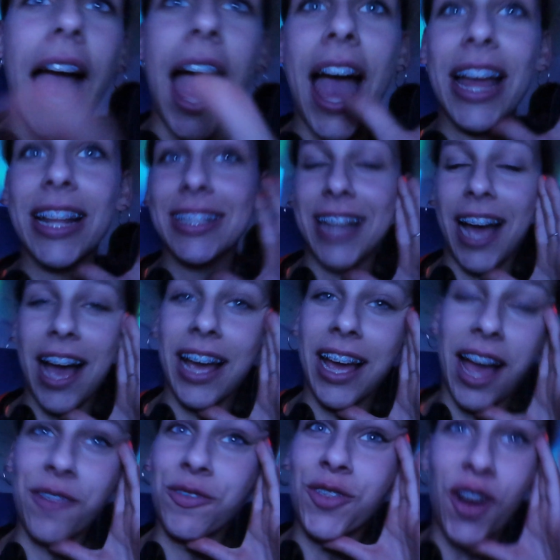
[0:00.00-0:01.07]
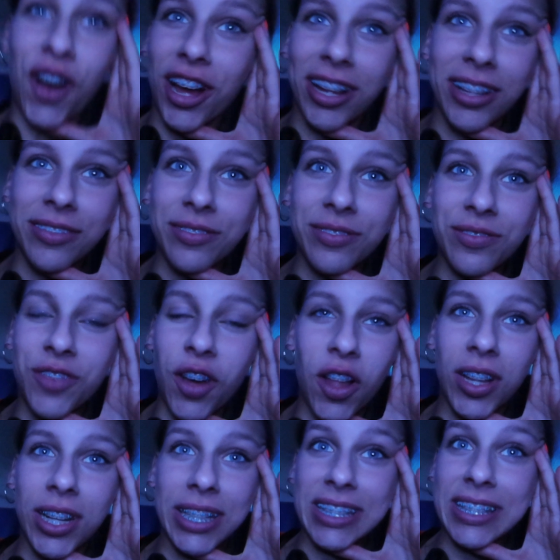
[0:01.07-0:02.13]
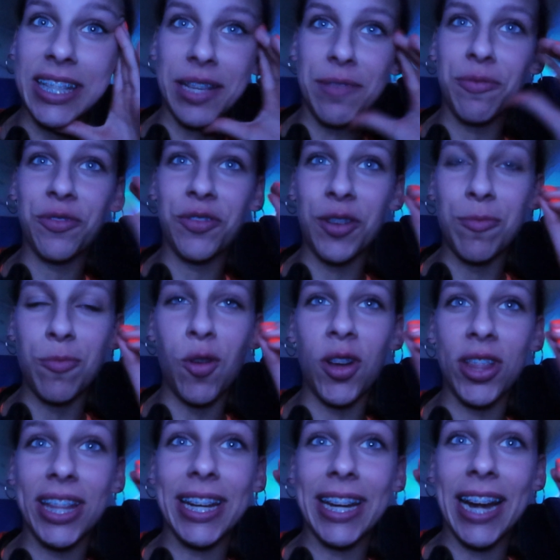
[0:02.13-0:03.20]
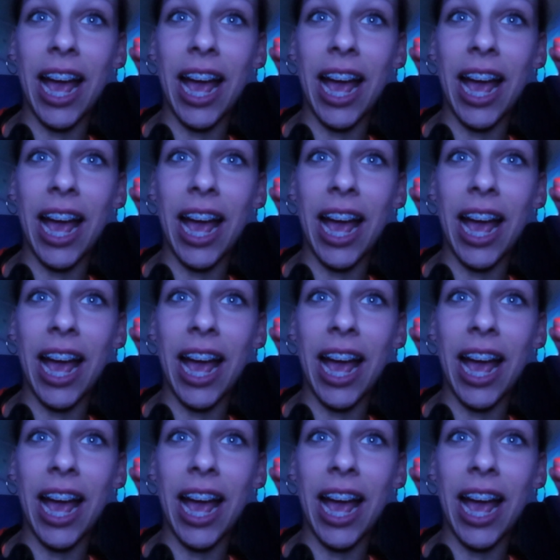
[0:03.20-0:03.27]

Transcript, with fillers: and I have not fallen asleep for more than an